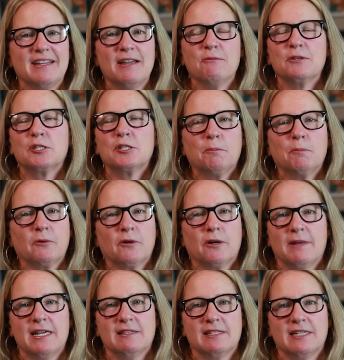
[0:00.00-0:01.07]
It was super
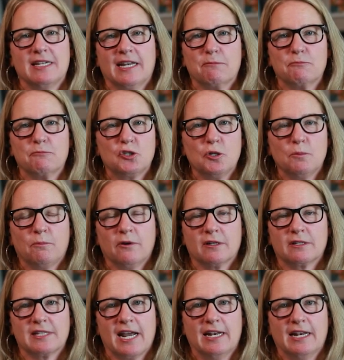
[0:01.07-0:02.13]
amazing. I'm super
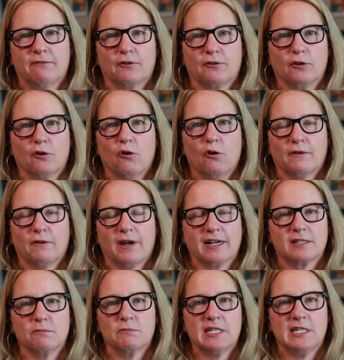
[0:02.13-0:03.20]
excited for the whole
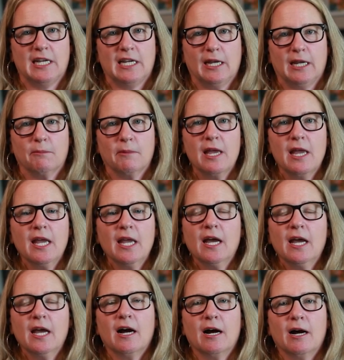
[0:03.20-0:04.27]
Wrexham team.
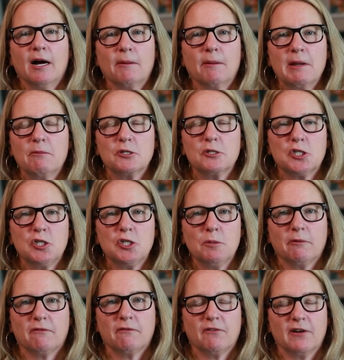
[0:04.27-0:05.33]
It was
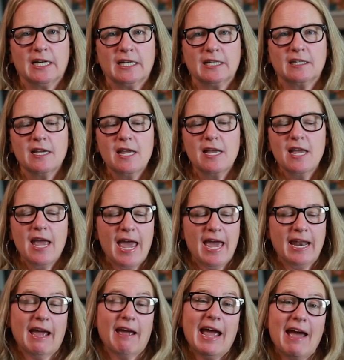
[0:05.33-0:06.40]
super fun.
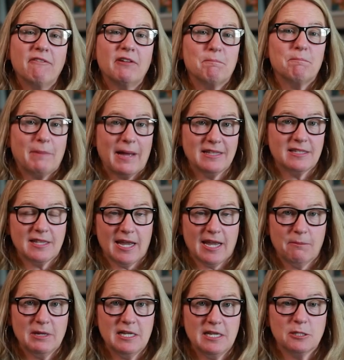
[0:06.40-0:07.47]
And I haven't been to the
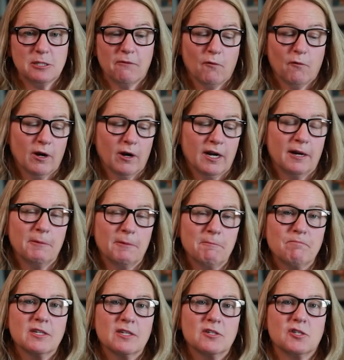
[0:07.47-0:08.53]
Emmys before.
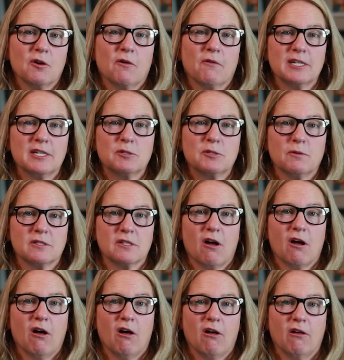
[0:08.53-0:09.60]
So this was
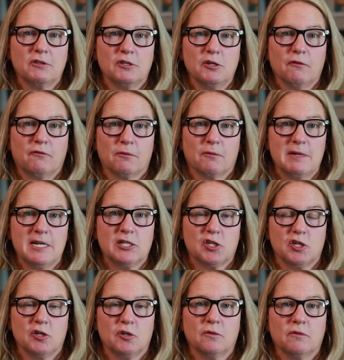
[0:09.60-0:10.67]
all new for me
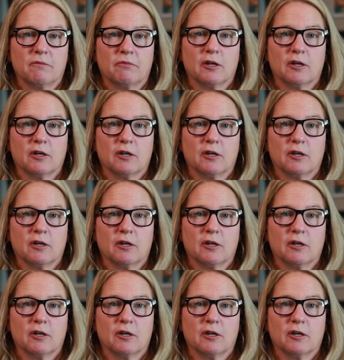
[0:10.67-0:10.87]
too.